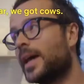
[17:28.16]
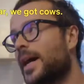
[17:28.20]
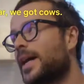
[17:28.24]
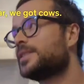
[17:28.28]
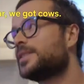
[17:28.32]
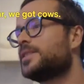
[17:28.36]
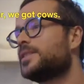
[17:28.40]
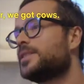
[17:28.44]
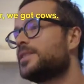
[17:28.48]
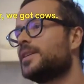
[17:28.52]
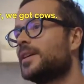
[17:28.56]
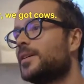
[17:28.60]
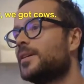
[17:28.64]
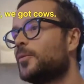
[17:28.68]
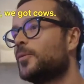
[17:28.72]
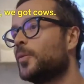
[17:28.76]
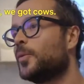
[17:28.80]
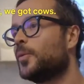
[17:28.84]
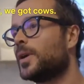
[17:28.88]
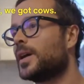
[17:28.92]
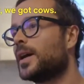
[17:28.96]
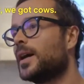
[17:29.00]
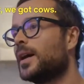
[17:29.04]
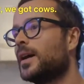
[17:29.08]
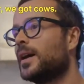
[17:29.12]
last year
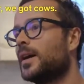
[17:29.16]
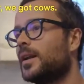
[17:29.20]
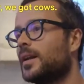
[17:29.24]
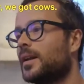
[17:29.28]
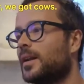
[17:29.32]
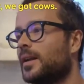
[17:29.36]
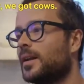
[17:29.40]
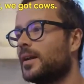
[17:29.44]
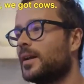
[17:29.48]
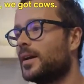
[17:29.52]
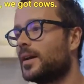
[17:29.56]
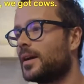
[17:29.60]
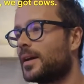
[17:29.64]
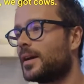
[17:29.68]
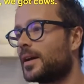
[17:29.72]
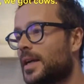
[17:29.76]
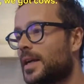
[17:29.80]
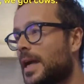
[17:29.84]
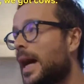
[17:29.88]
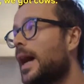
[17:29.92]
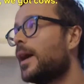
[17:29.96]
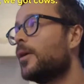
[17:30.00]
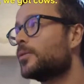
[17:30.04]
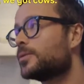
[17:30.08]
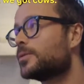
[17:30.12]
we got
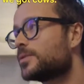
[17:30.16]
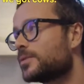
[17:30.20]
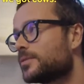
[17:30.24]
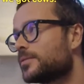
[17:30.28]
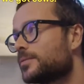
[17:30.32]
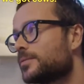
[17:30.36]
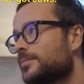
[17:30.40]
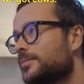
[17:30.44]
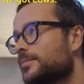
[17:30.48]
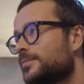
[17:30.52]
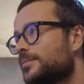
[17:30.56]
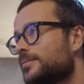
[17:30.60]
cows.